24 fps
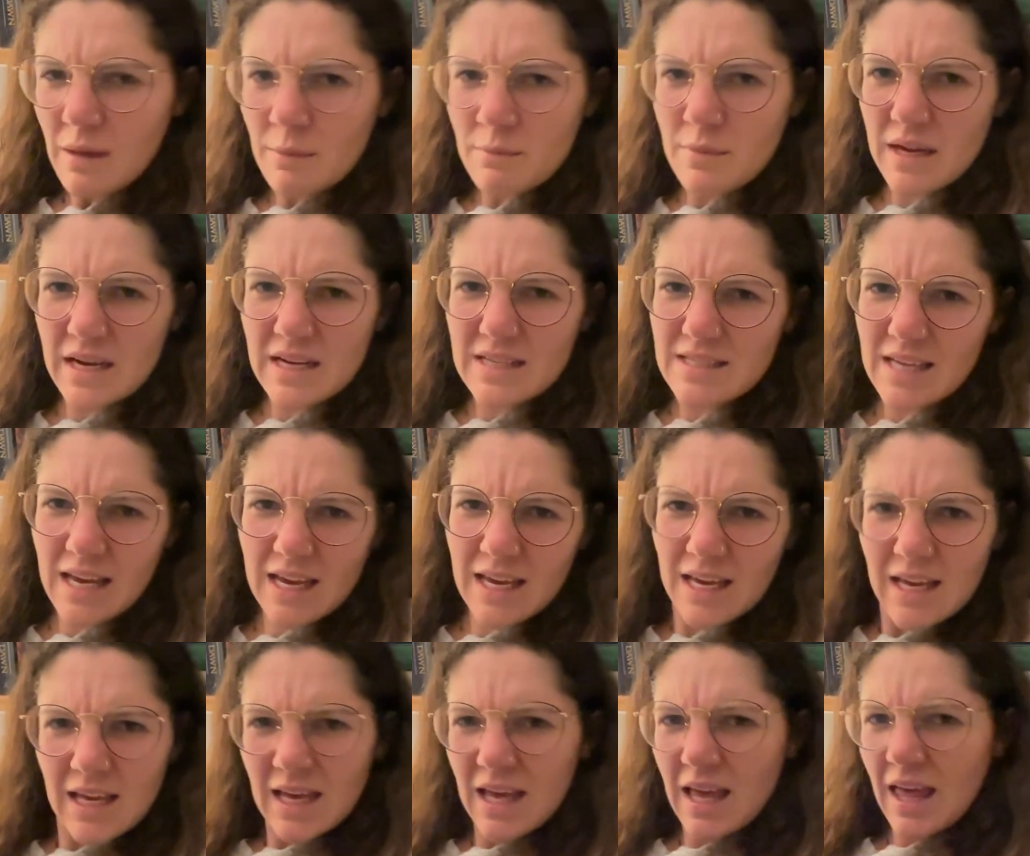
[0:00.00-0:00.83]
then he's like,
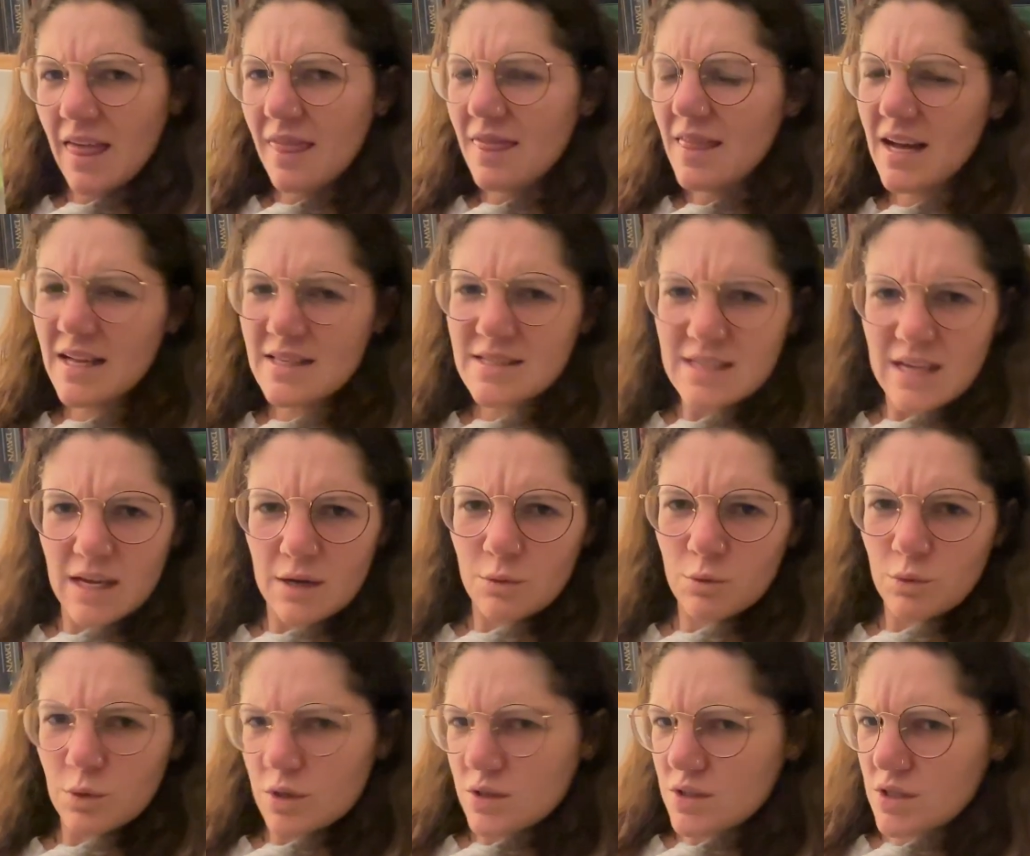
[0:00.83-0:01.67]
that's it,
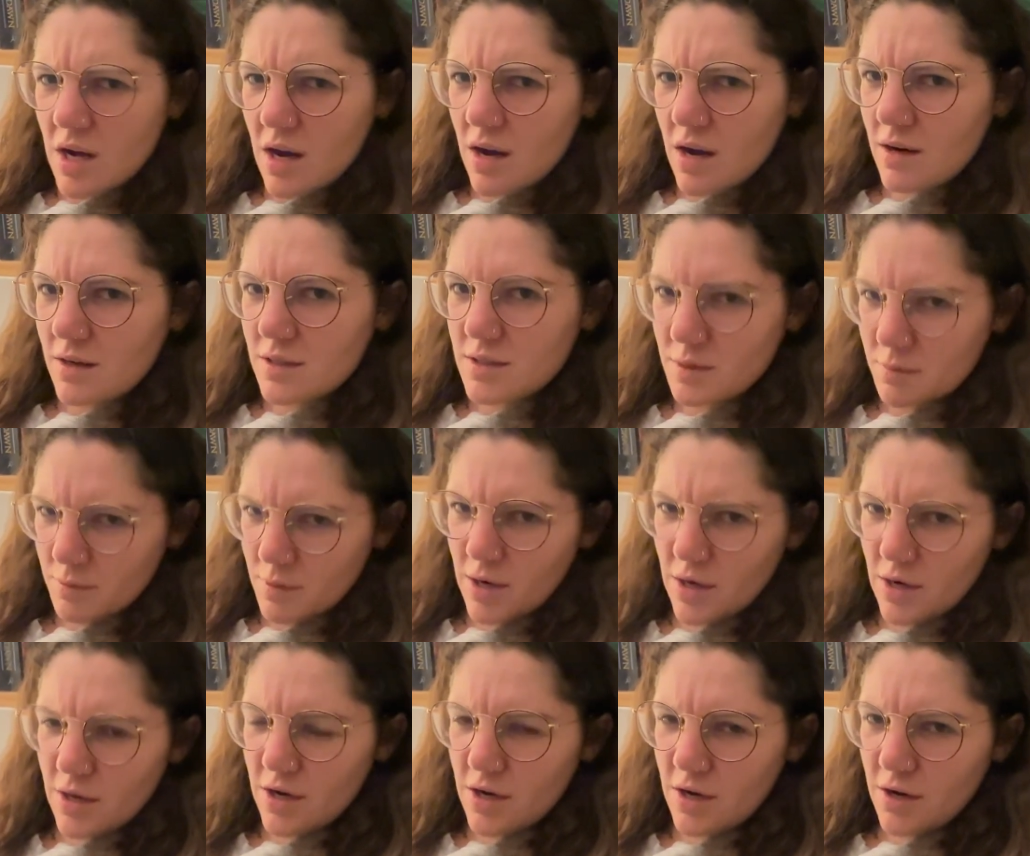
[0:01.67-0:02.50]
and we'll talk
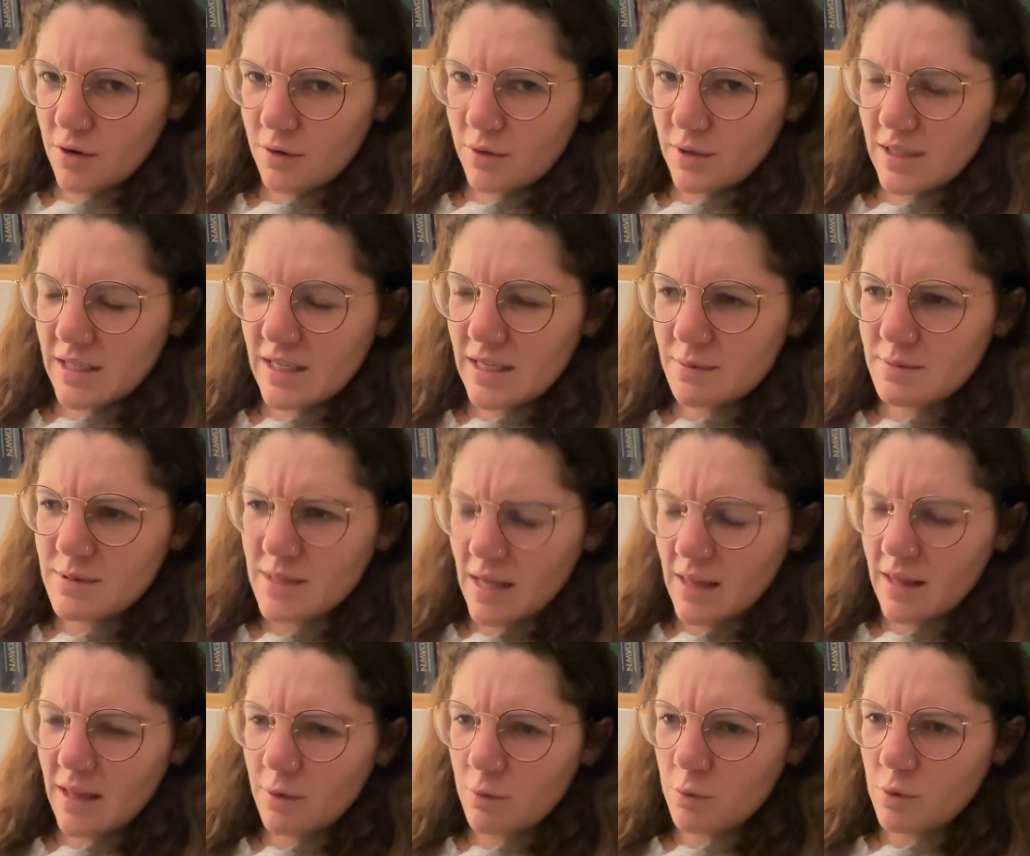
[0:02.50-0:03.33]
tomorrow. He keeps
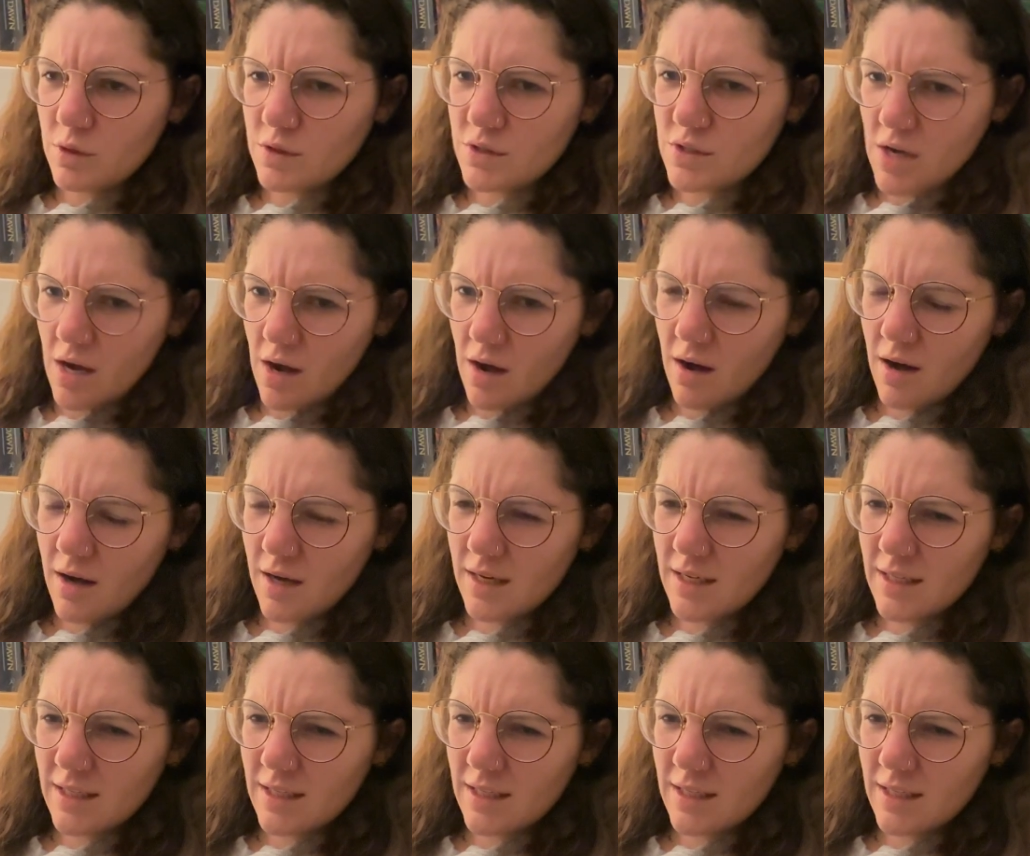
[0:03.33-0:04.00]
saying like, we'll talk,